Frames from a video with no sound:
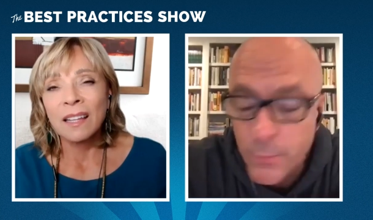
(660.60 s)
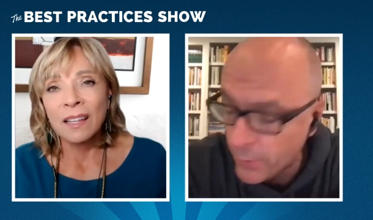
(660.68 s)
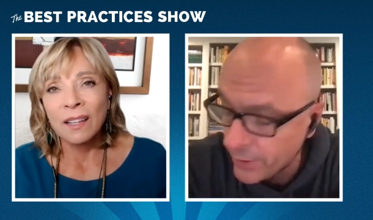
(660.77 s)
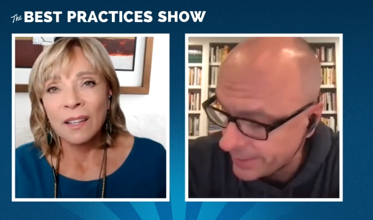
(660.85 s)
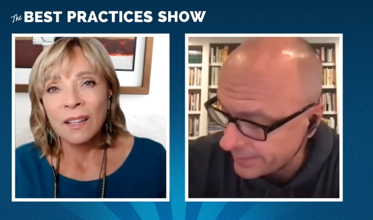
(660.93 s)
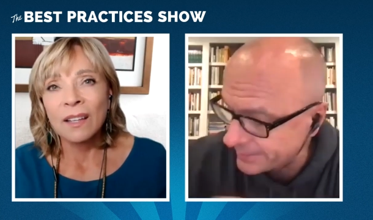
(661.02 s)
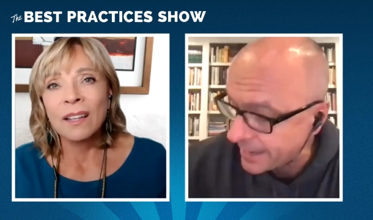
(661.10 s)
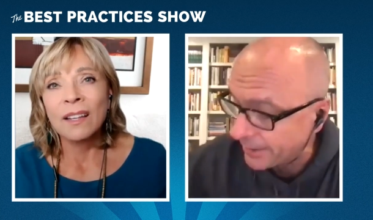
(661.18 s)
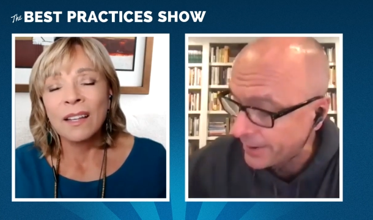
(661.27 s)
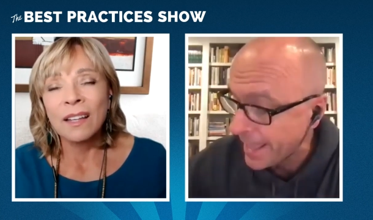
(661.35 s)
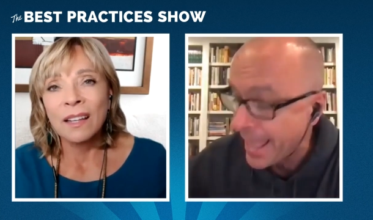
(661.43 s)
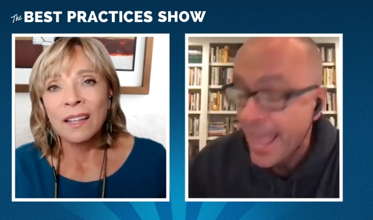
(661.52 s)
Speaker 1: you pointed this
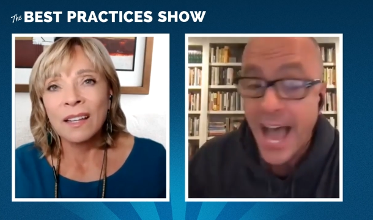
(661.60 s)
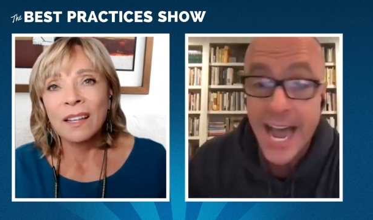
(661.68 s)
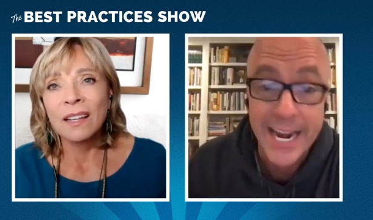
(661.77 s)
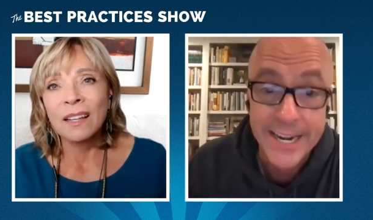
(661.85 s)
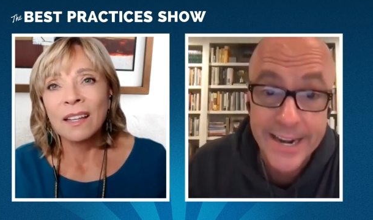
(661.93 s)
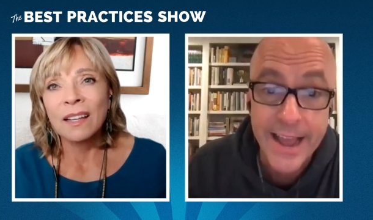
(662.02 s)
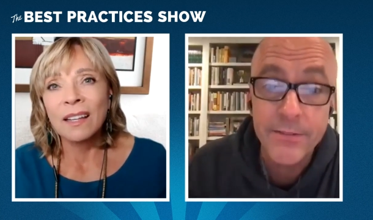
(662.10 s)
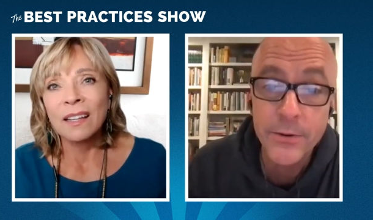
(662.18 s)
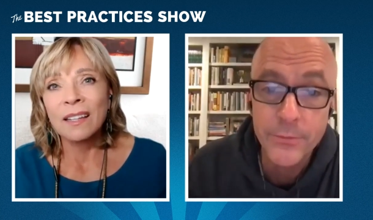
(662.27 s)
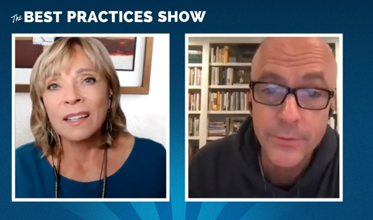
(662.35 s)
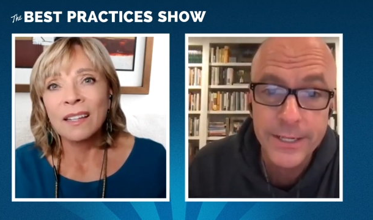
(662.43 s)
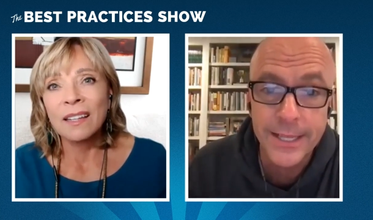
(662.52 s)
out, I never
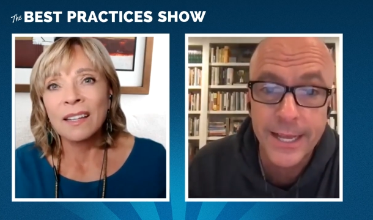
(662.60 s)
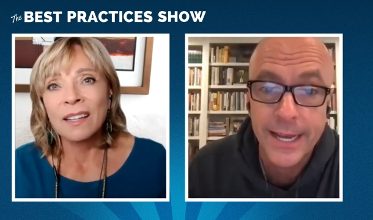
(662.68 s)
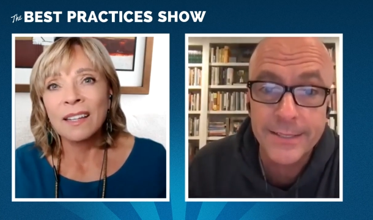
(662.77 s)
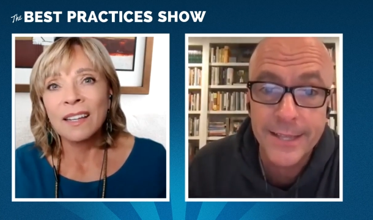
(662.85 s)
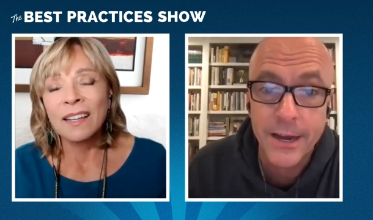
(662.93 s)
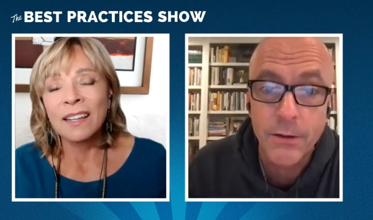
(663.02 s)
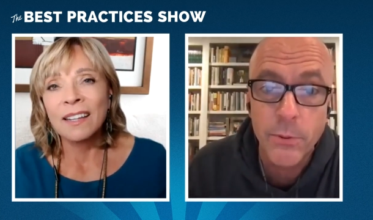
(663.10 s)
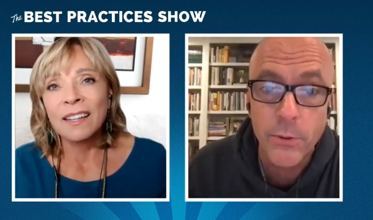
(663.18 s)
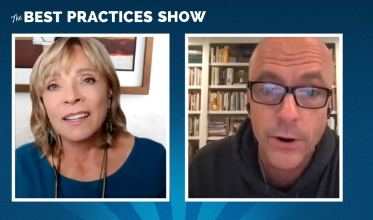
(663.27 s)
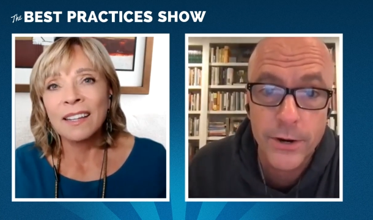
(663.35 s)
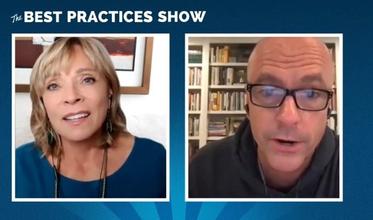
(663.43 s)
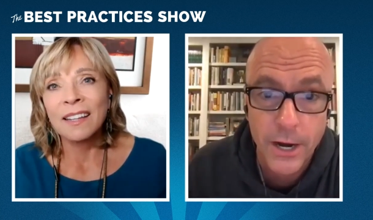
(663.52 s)
realized how
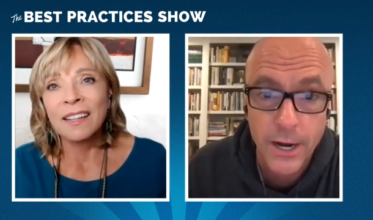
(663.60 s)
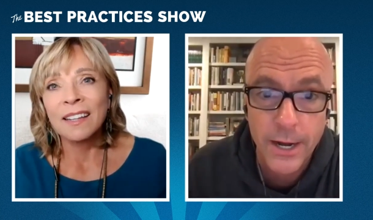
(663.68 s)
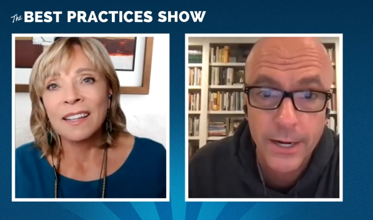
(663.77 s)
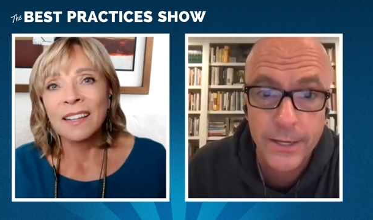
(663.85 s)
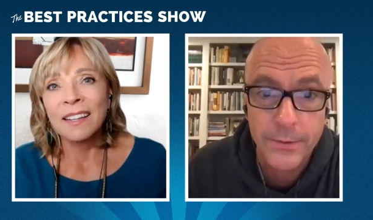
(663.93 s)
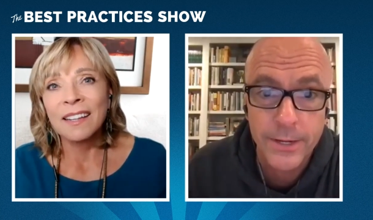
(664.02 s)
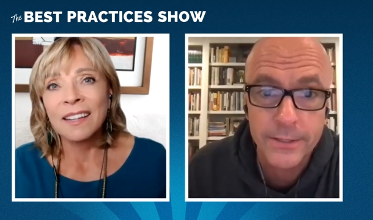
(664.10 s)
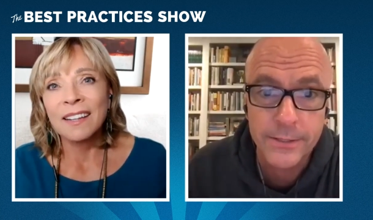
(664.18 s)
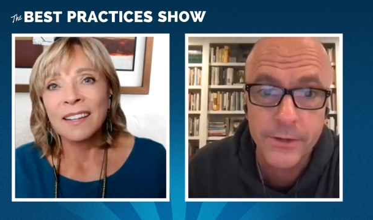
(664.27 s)
important audio is.